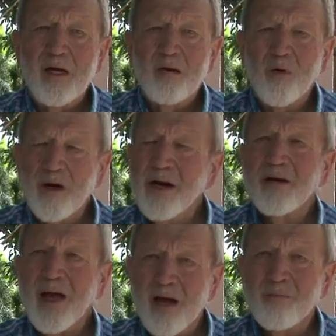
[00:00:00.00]
We're here
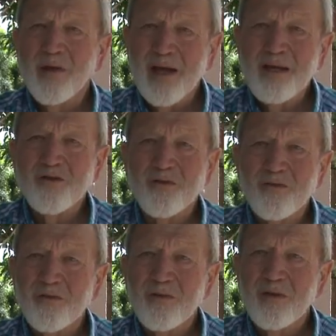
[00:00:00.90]
to help the
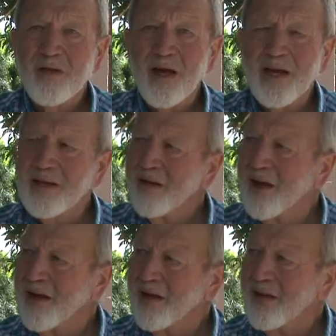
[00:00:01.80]
Haitians. And
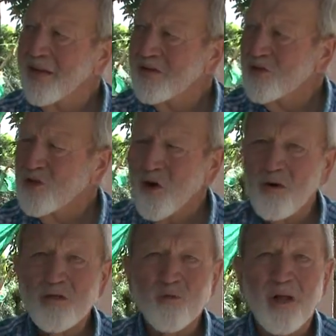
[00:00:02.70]
this
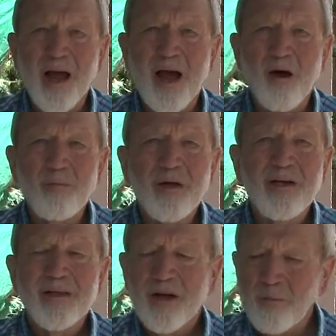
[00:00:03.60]
church will help.
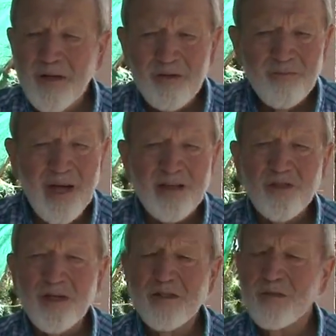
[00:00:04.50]
There'll be
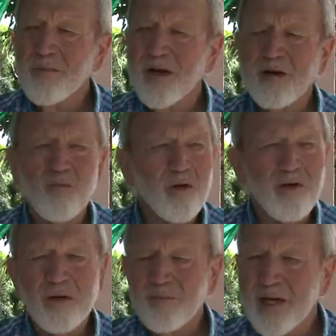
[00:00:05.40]
evangelism there. We're
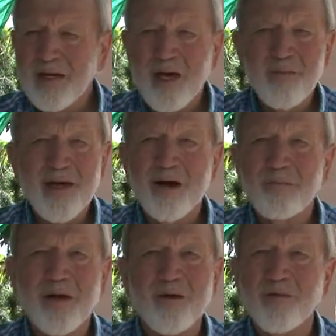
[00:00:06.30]
going to be coming
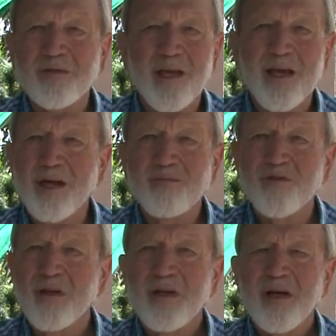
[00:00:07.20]
up here with teams,
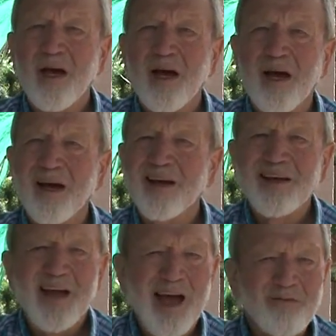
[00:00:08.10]

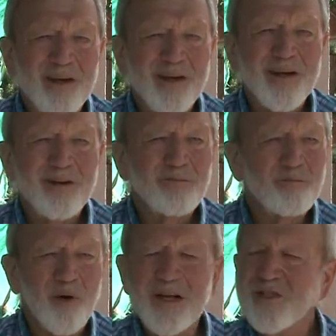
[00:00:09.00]
having
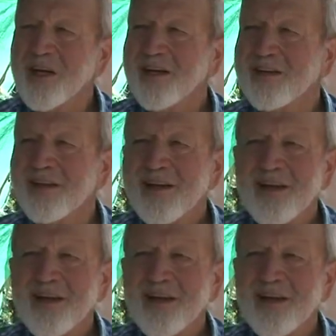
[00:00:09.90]
preaching and